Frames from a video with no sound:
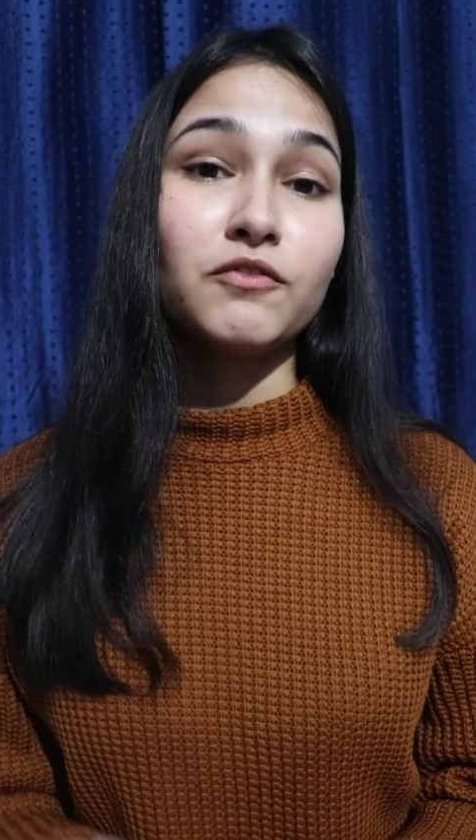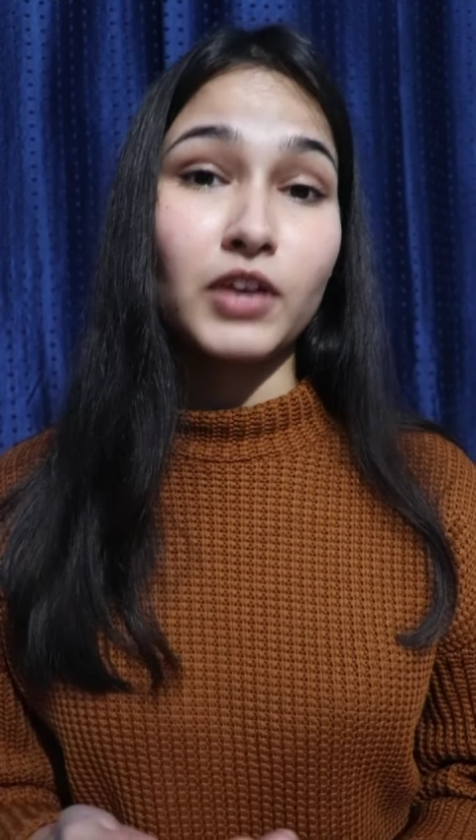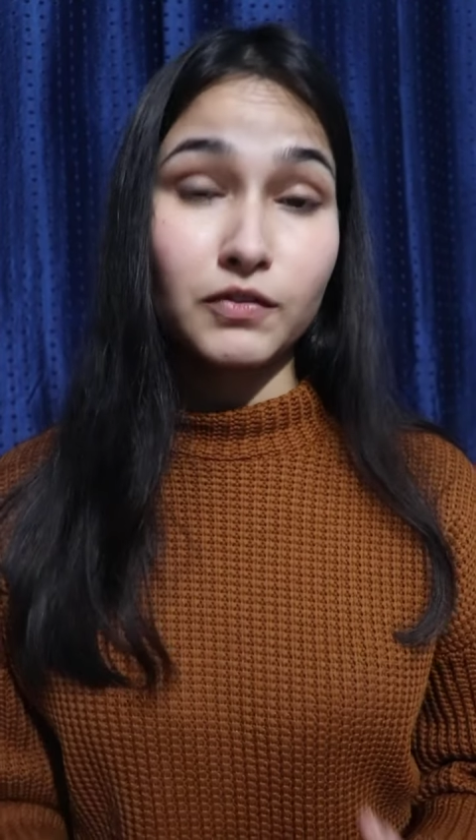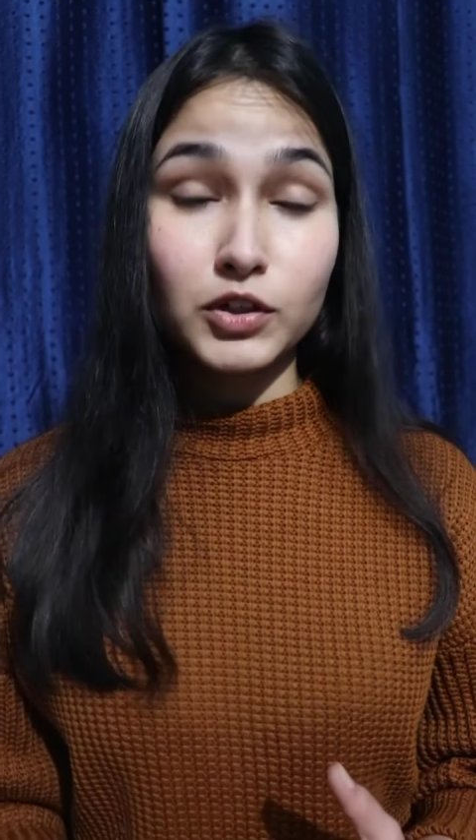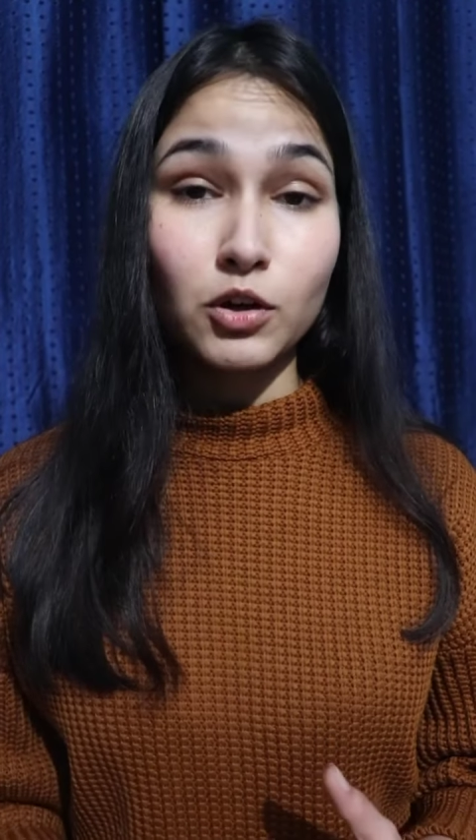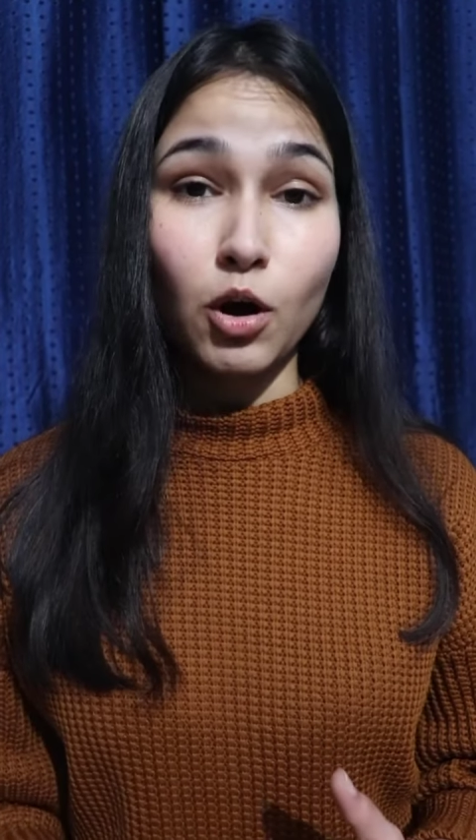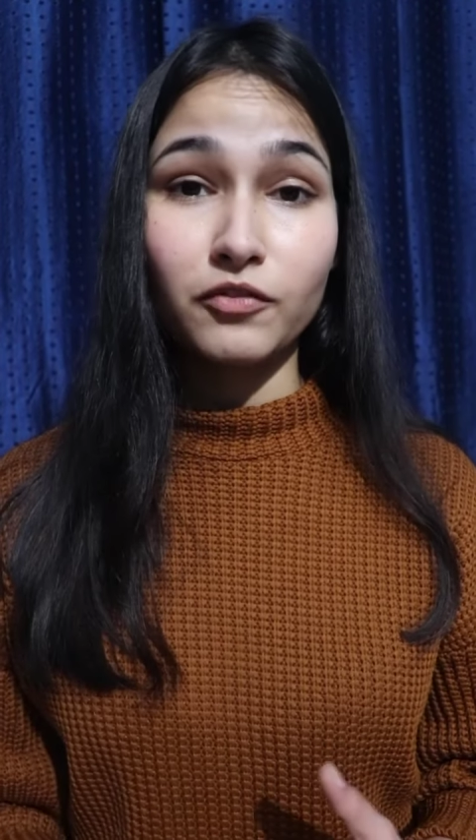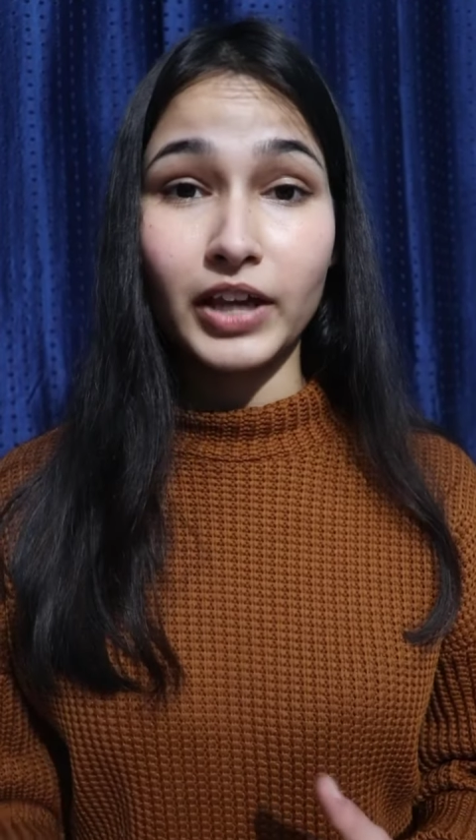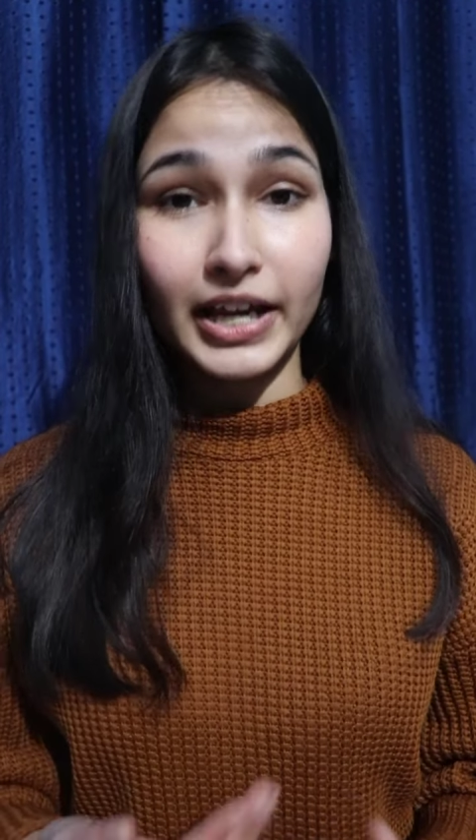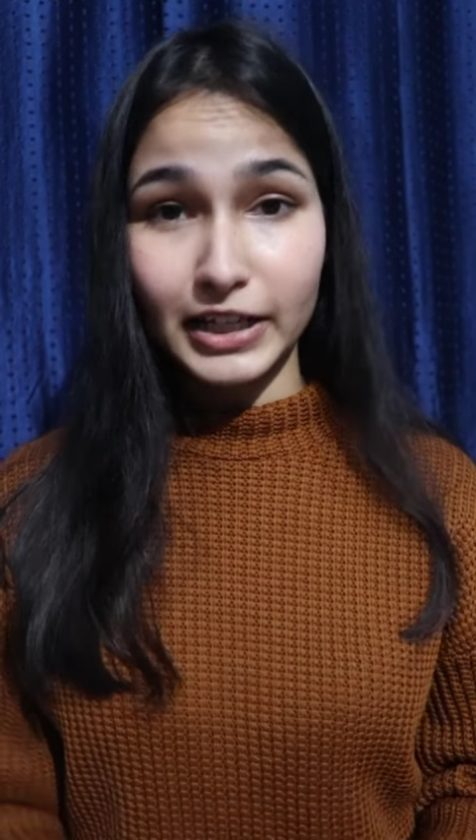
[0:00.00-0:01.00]
in favor
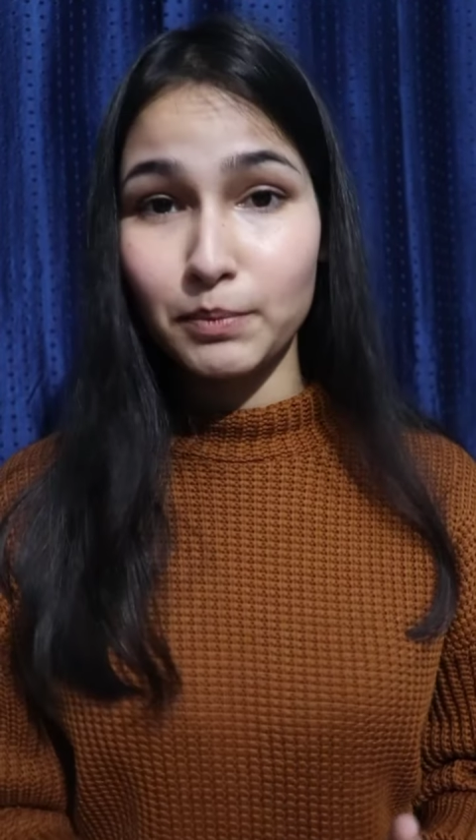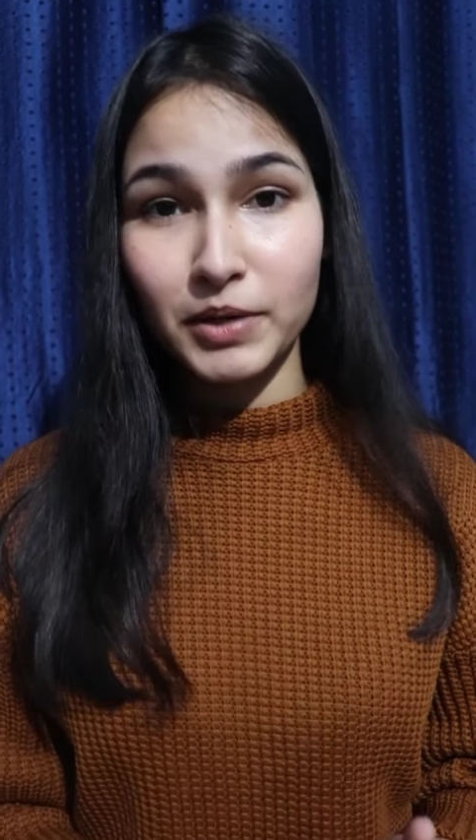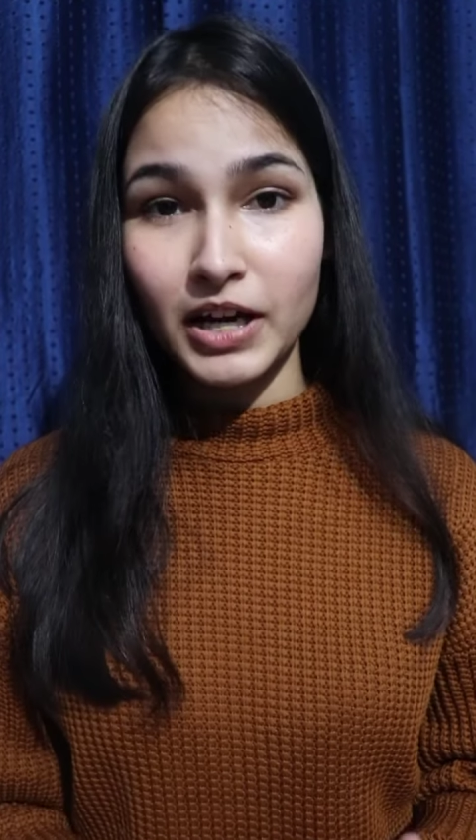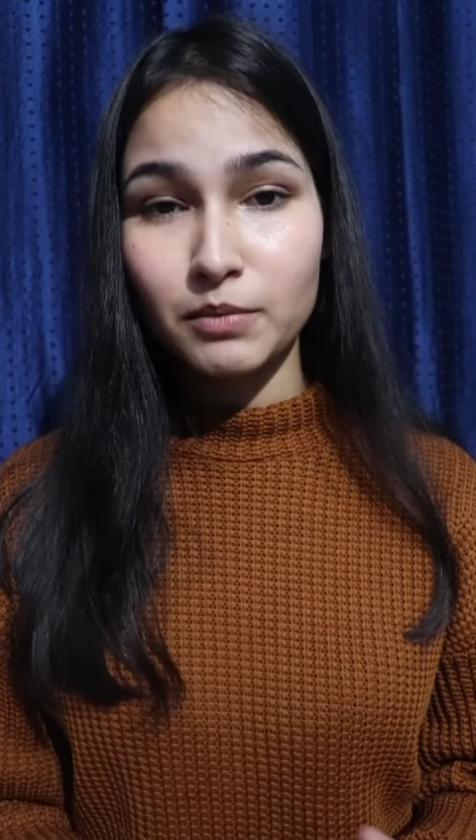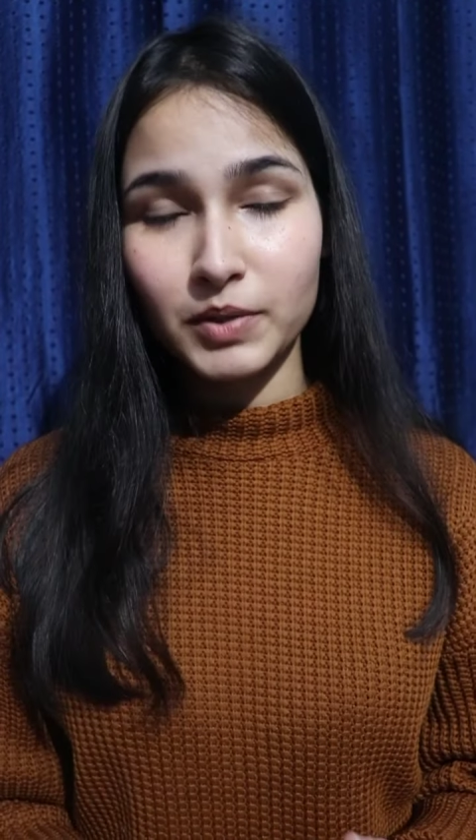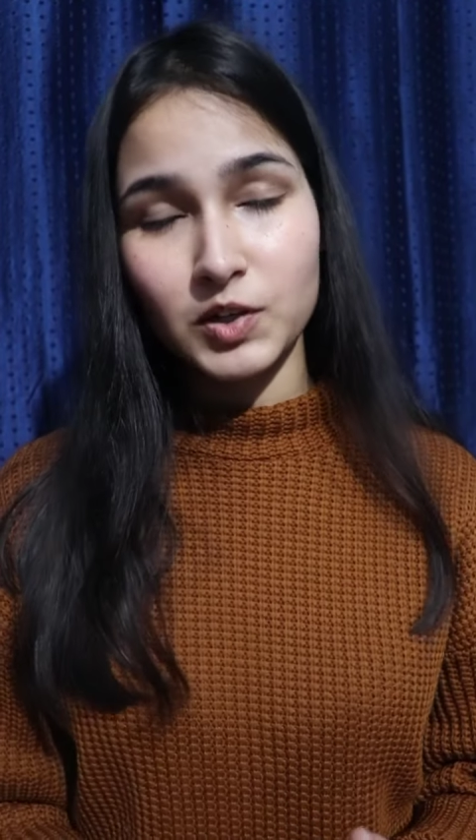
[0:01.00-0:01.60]
of ADPR,